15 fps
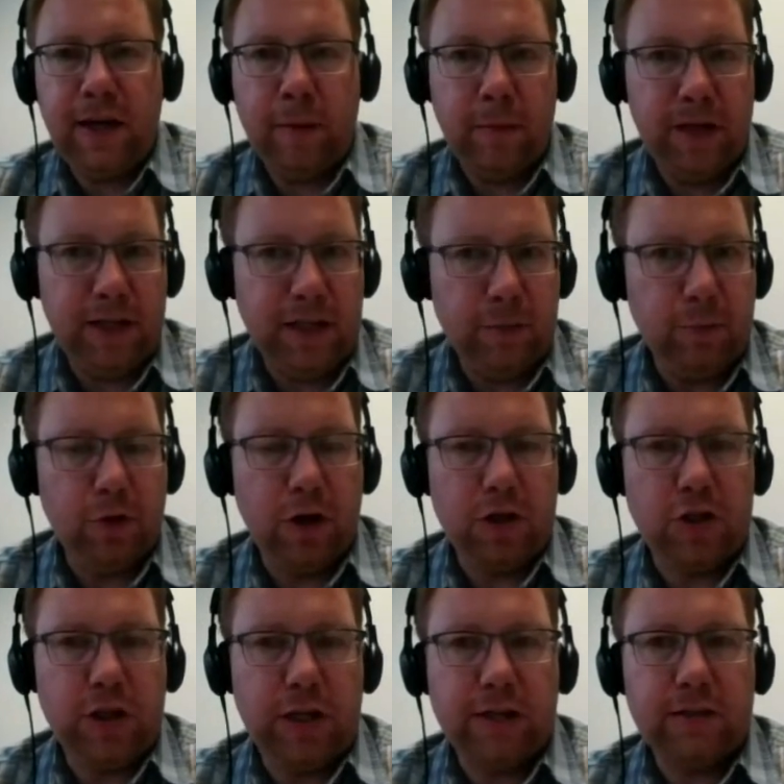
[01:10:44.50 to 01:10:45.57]
MLE
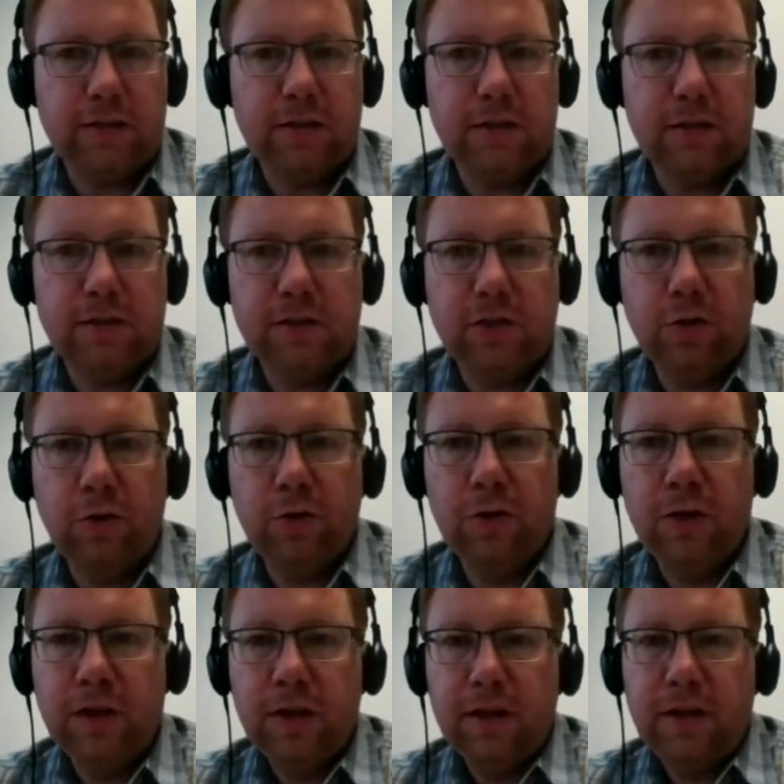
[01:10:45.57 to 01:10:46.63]
project.
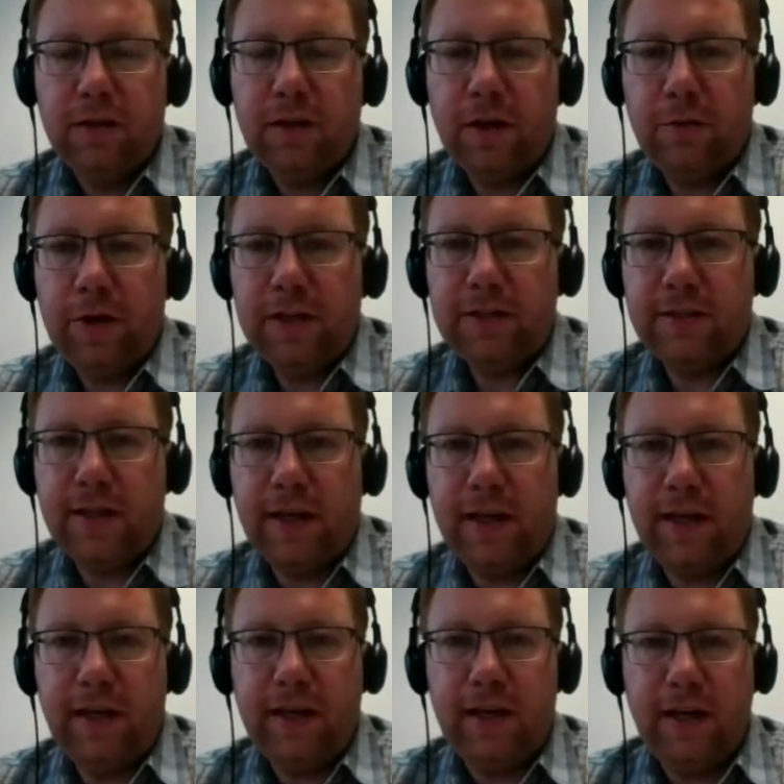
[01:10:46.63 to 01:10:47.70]
So there is
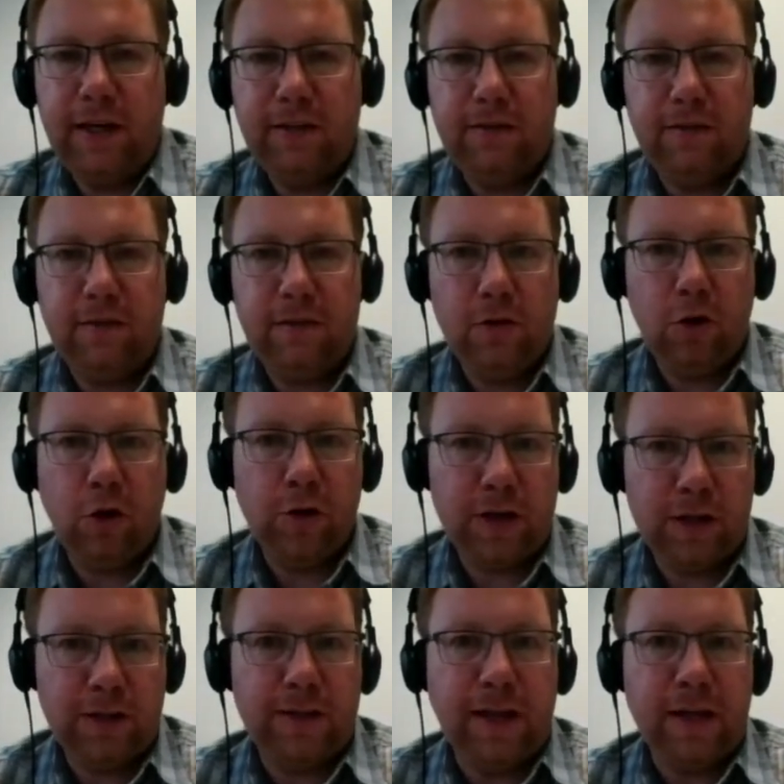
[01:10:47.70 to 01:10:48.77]
a
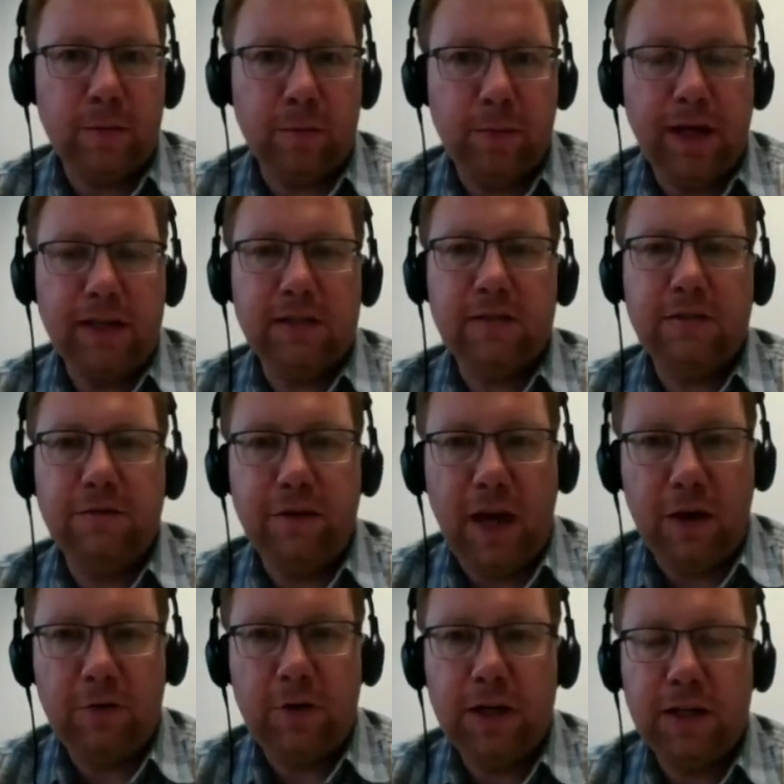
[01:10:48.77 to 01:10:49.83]
Oracle database
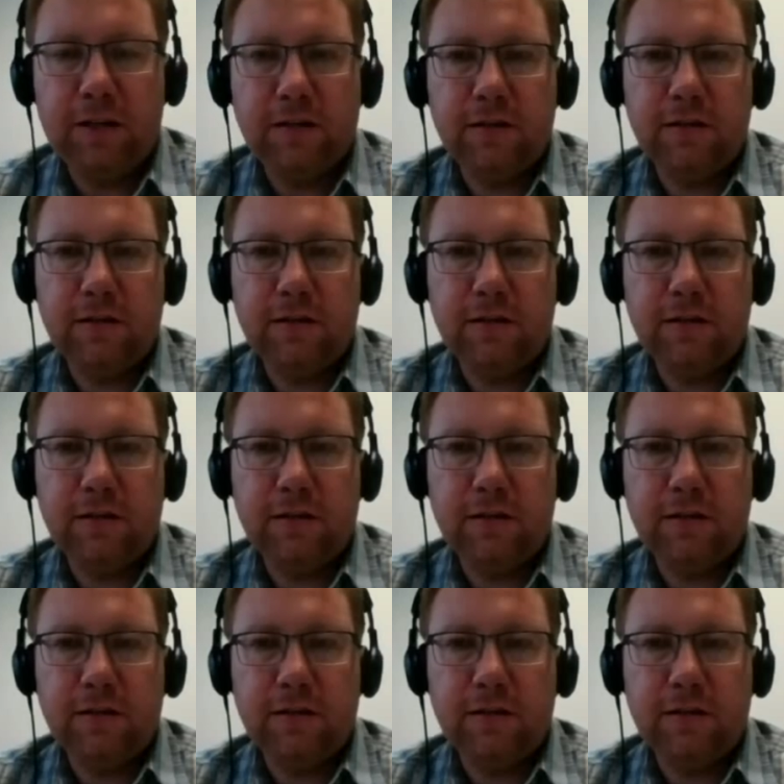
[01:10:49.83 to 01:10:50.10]
variant,